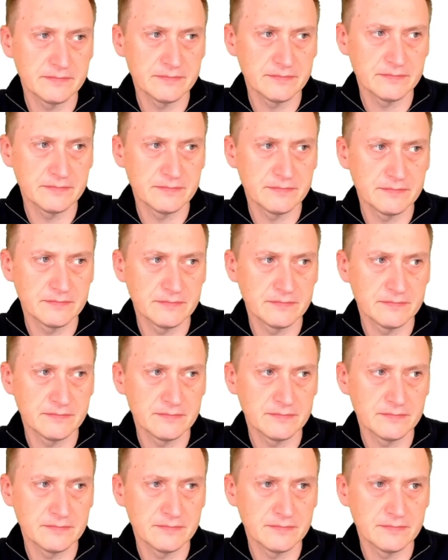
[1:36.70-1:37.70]

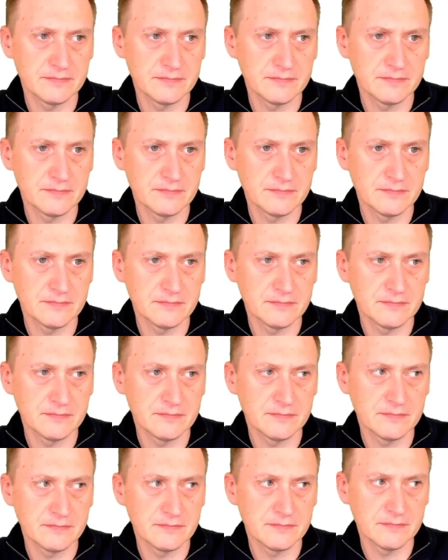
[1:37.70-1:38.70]

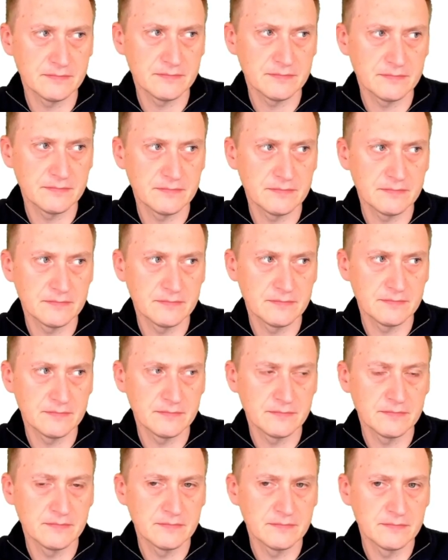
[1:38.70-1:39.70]

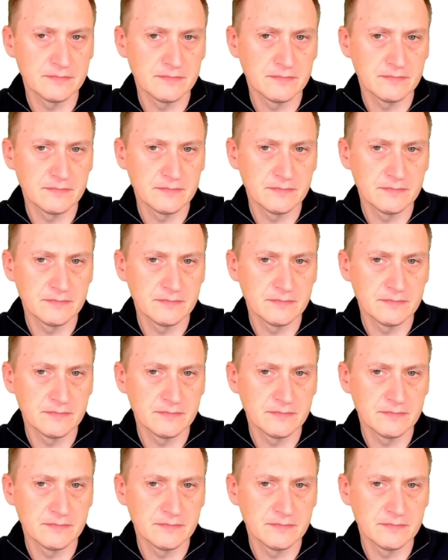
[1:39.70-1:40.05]
Nobody speaks.